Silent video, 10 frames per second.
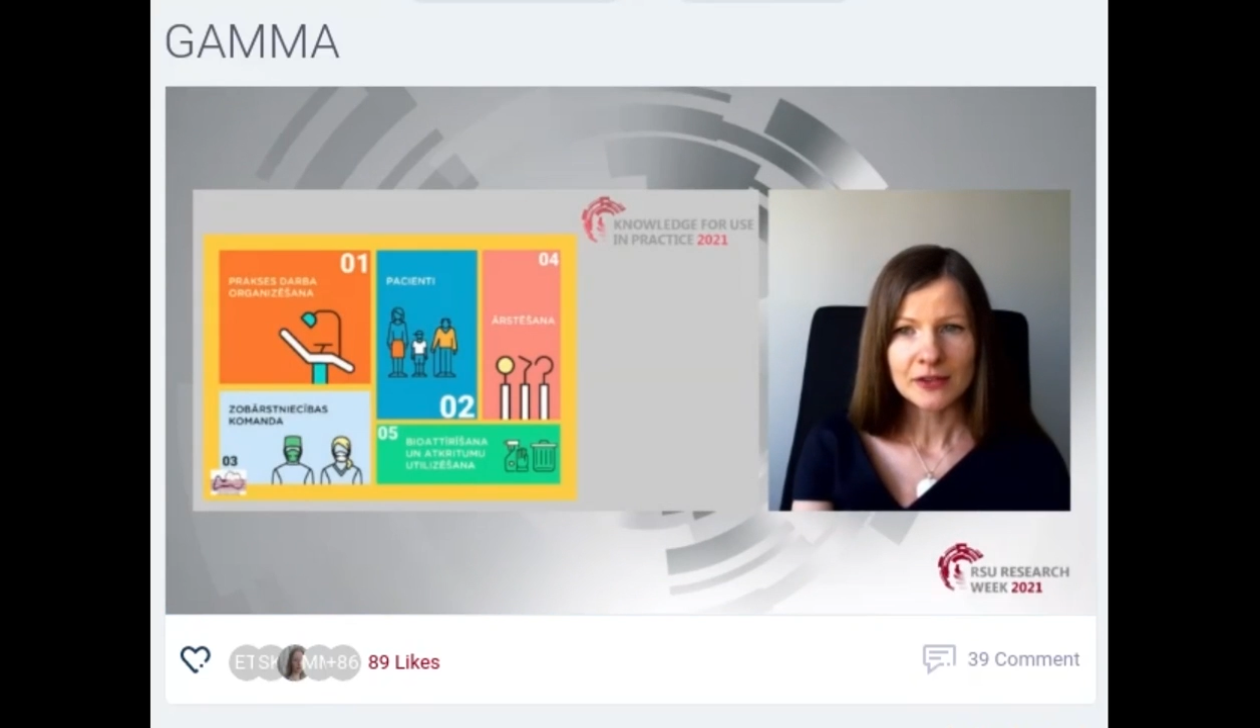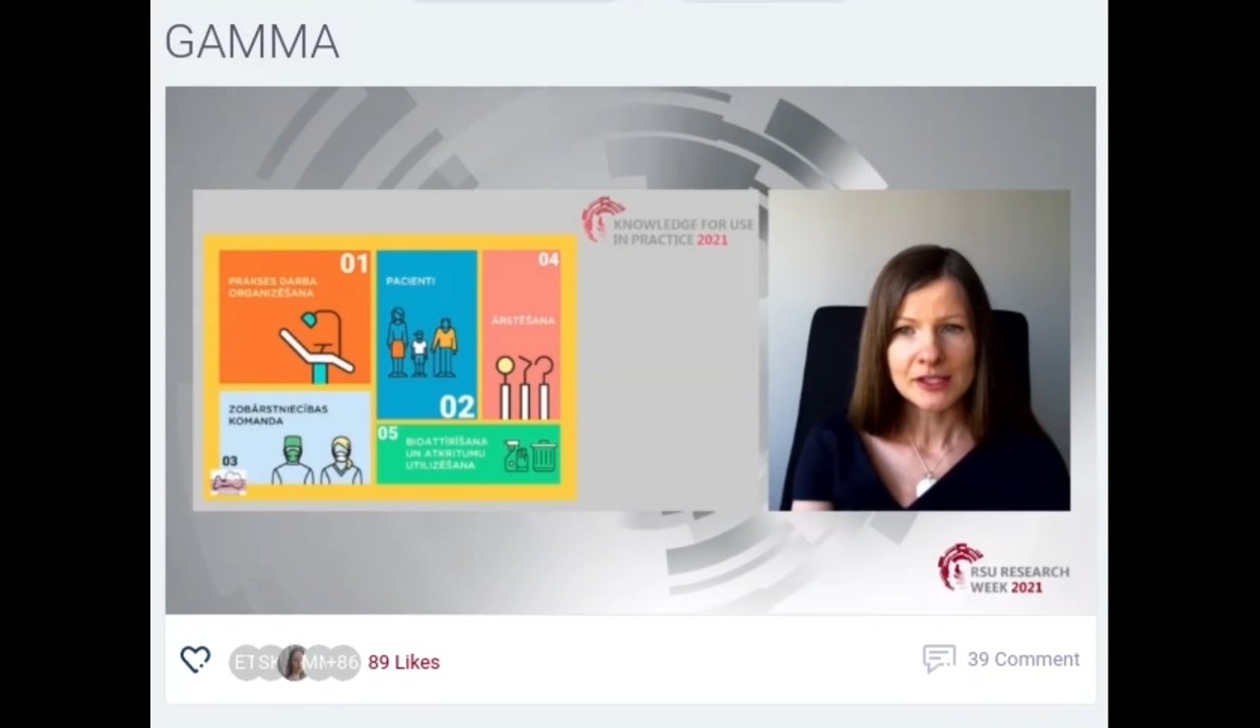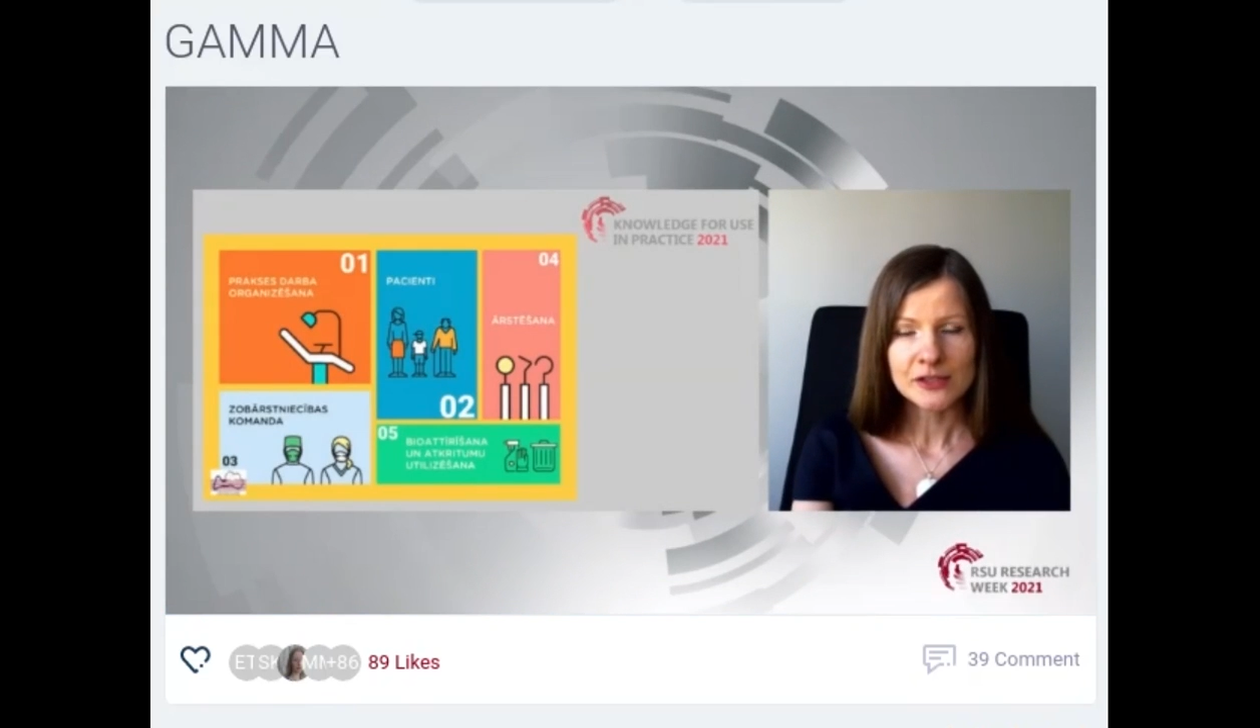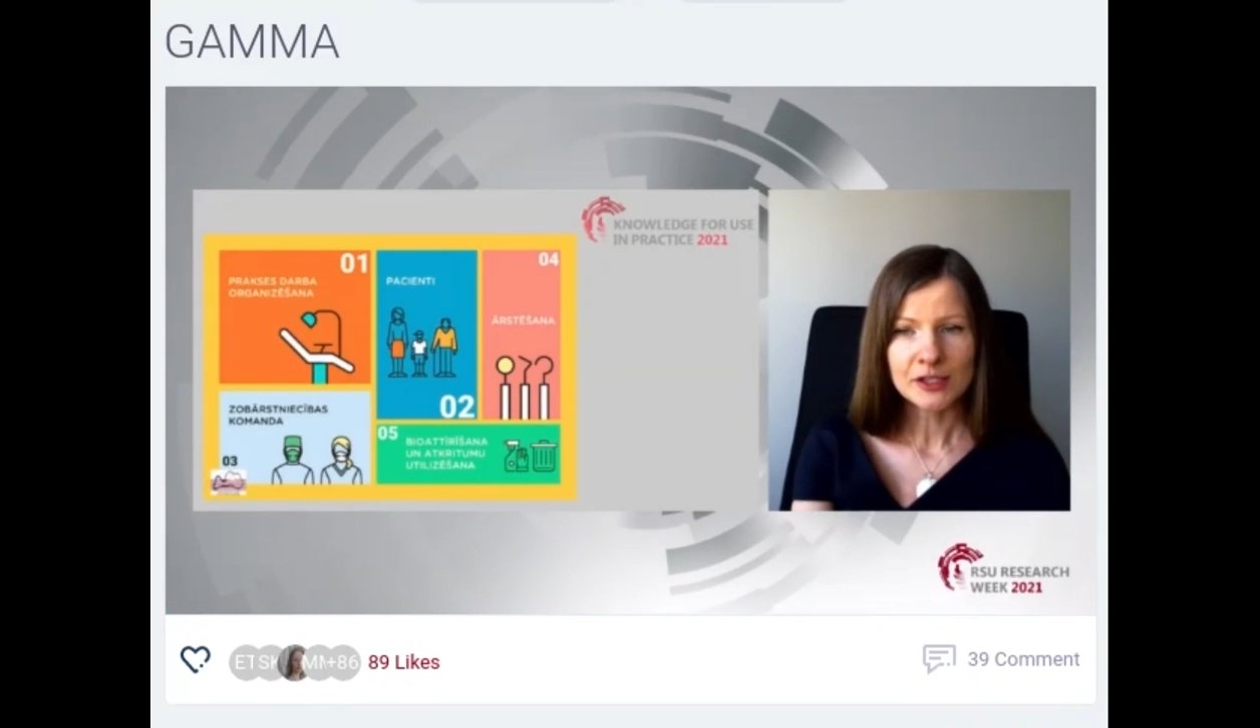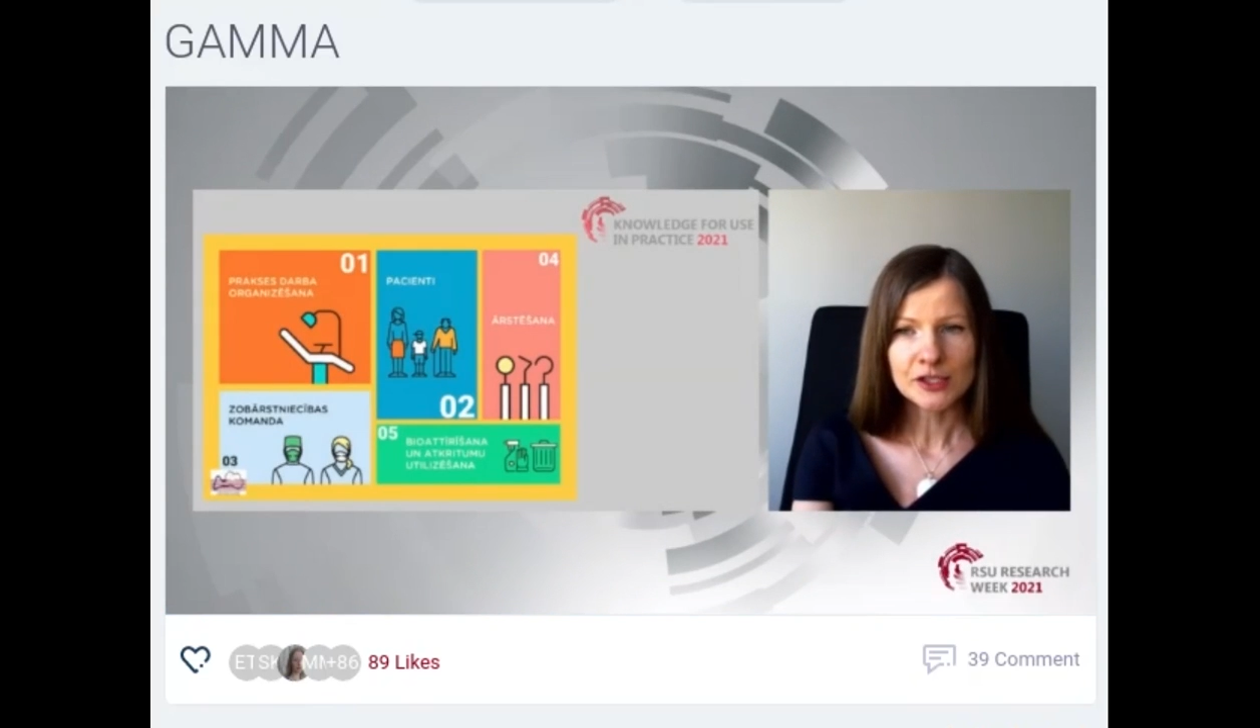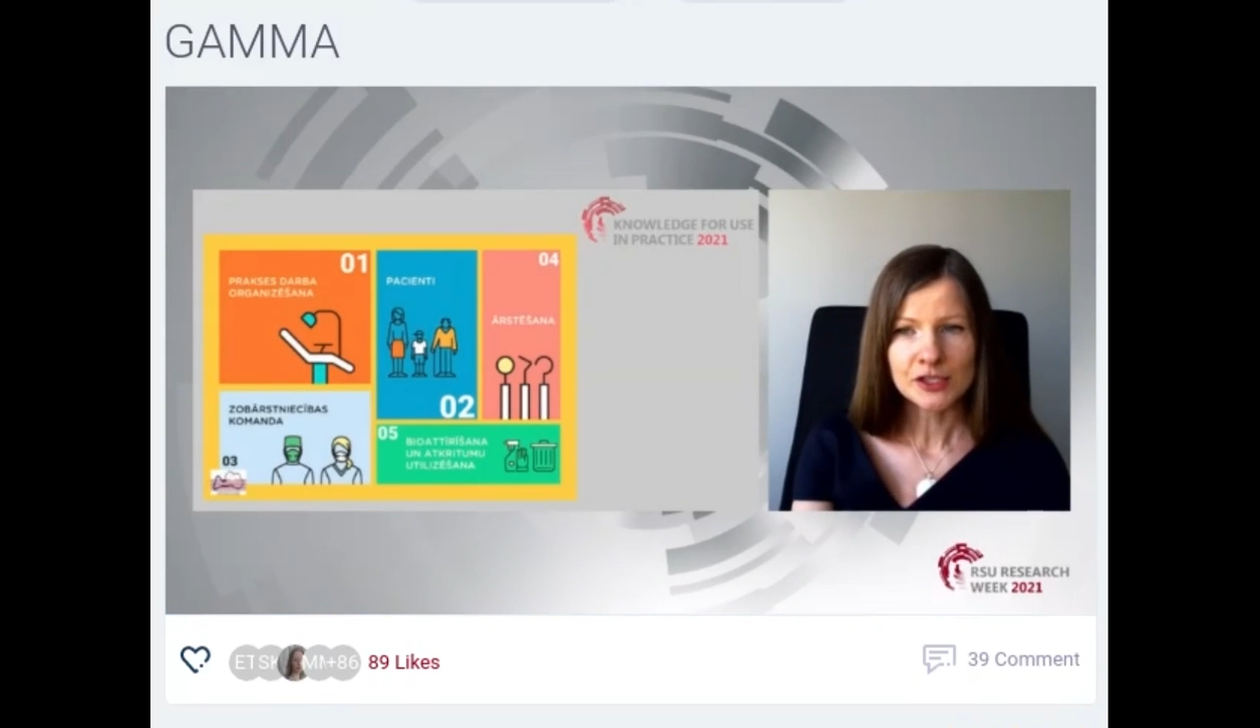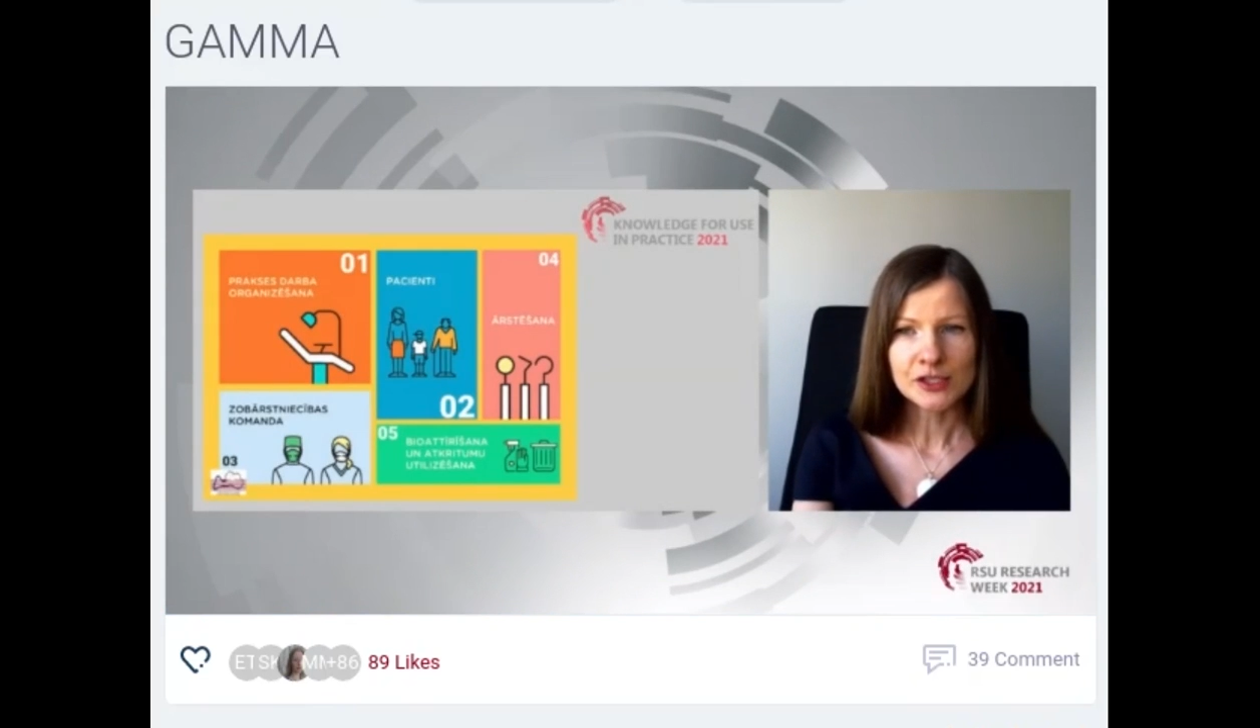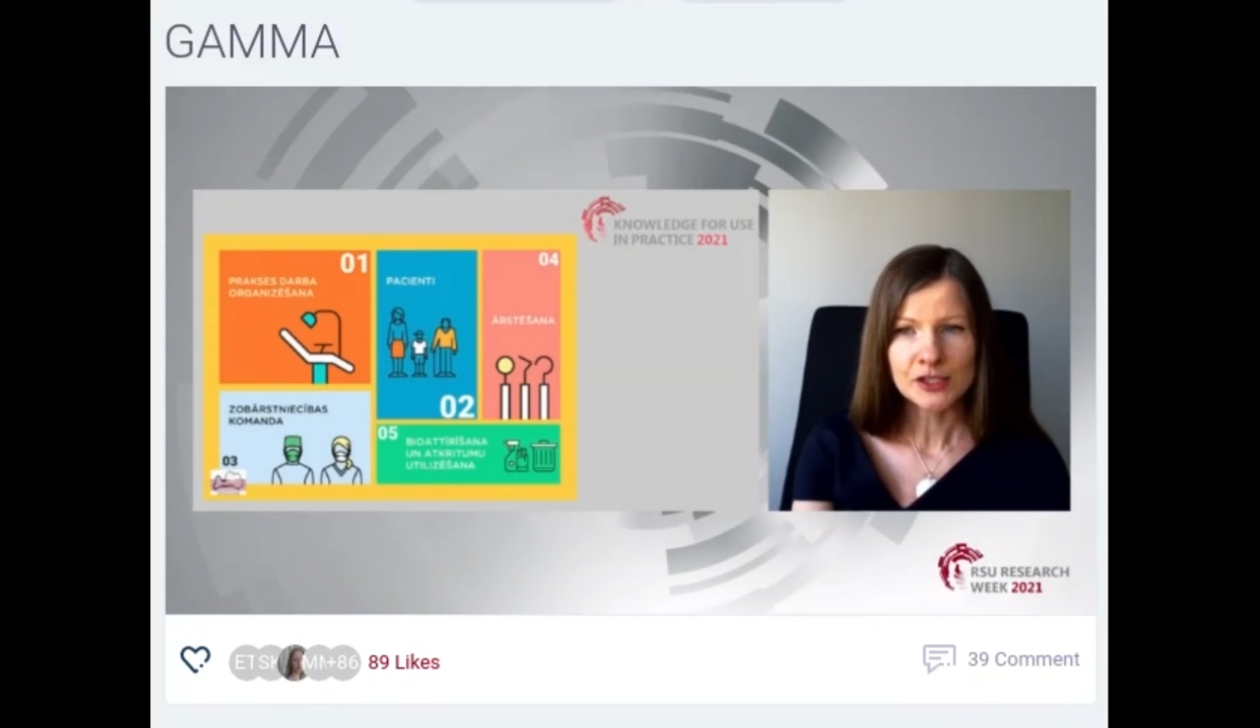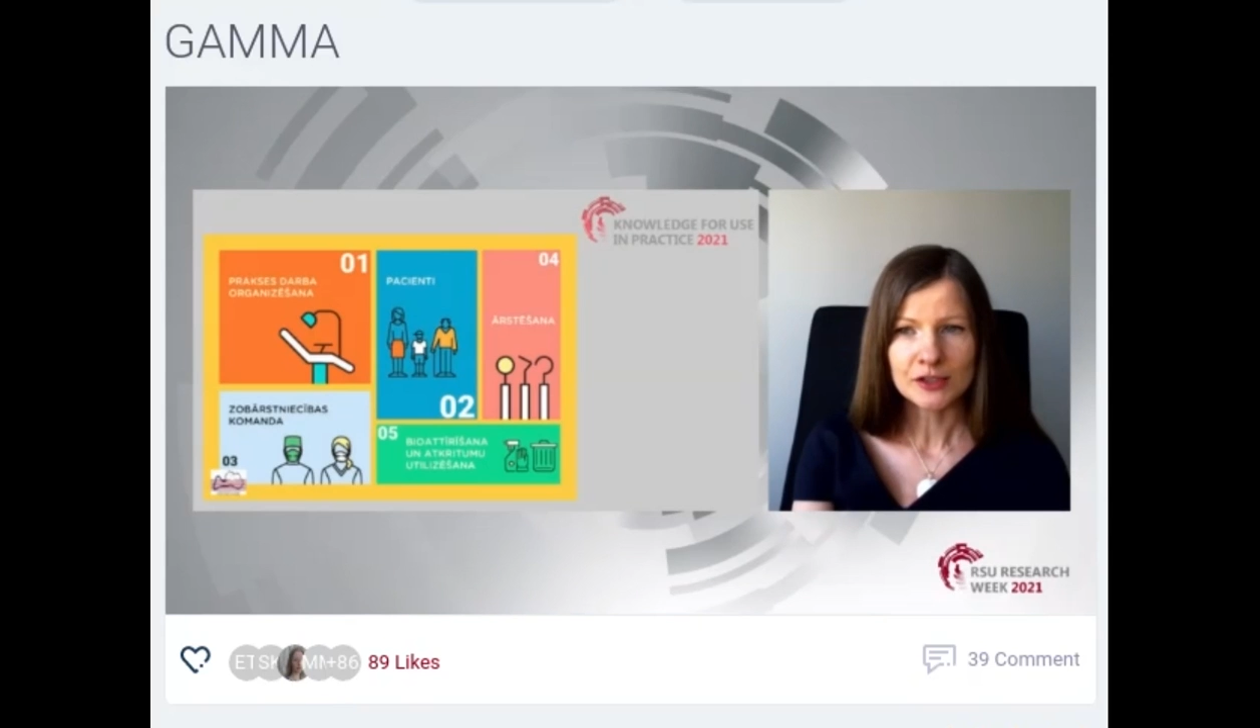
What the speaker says: restrictions